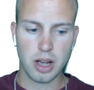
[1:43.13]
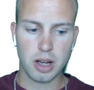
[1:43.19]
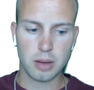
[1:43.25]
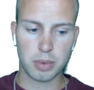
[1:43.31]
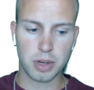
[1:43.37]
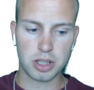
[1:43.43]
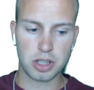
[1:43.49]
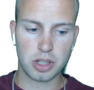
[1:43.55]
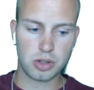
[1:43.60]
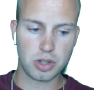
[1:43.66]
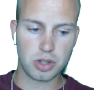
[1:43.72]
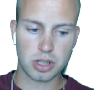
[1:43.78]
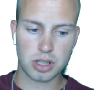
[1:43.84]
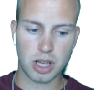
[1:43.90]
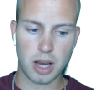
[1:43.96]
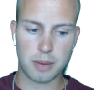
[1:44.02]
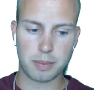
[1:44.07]
But you
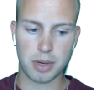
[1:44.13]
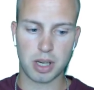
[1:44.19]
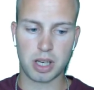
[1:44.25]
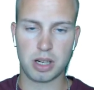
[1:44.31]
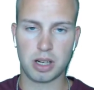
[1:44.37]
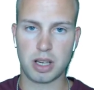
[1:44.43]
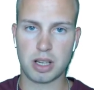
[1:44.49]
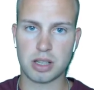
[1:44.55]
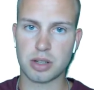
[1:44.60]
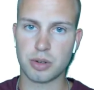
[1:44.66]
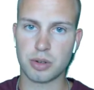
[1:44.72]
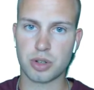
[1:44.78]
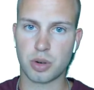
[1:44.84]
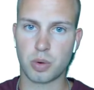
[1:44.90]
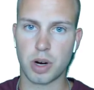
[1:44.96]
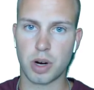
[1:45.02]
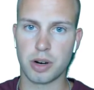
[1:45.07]
just type in a
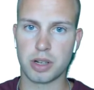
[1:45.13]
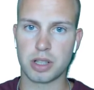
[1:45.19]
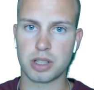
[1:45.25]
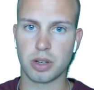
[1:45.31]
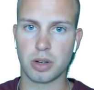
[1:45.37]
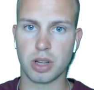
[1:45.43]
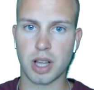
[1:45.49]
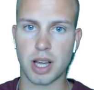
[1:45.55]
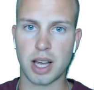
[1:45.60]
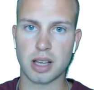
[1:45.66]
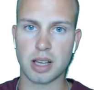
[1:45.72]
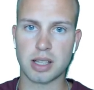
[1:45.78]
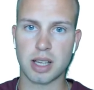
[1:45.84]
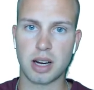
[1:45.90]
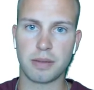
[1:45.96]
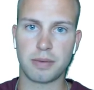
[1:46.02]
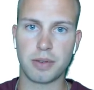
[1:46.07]
search query. So like I
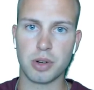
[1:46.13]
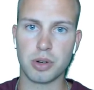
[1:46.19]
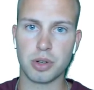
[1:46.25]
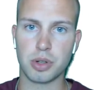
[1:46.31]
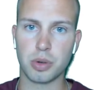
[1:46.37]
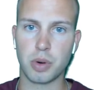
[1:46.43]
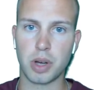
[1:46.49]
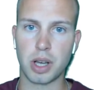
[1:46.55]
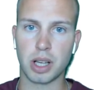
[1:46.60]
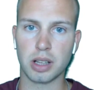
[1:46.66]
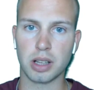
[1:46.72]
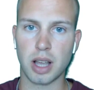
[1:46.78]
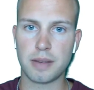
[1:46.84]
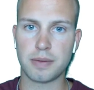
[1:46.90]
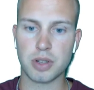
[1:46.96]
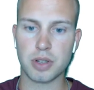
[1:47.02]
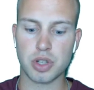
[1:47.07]
said, if you're doing
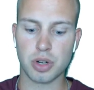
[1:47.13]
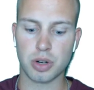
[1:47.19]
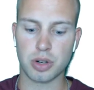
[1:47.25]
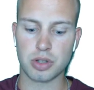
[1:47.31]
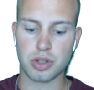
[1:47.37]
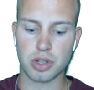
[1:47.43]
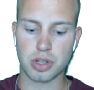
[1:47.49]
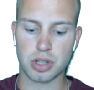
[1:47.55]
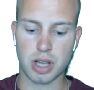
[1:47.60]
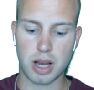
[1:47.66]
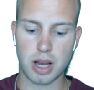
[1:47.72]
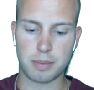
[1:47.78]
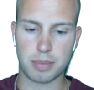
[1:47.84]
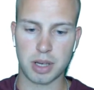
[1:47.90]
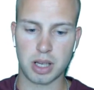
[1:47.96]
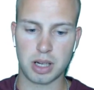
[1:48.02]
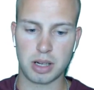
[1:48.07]
life insurance, just
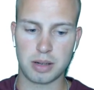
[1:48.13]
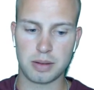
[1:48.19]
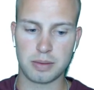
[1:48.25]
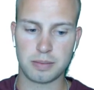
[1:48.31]
type in